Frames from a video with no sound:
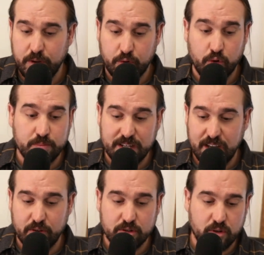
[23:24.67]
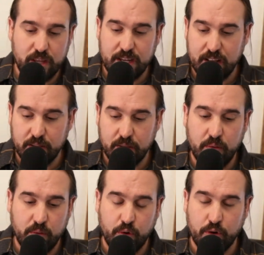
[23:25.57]
a group together so they can
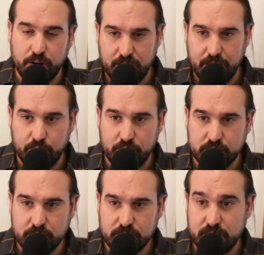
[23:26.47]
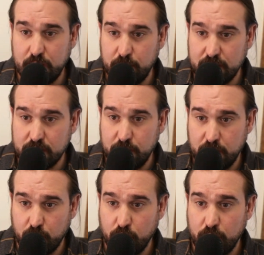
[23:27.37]
learn together is seeming to be
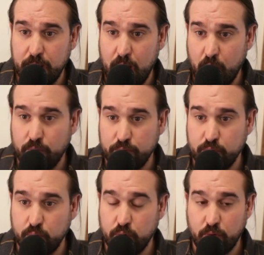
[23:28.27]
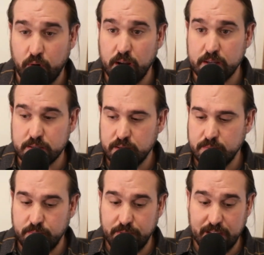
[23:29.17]
a really powerful tool for us.
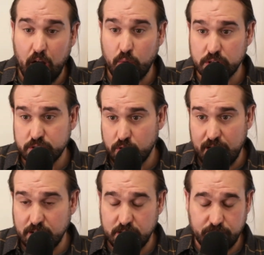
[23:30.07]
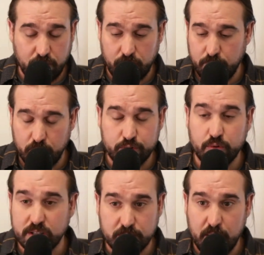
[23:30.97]
Our strategy for full
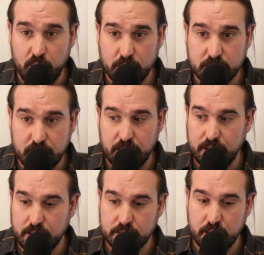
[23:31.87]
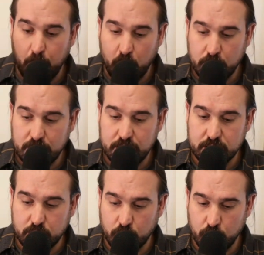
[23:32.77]
transparency is market
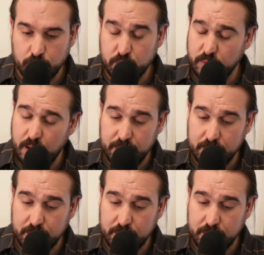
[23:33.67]
this group to,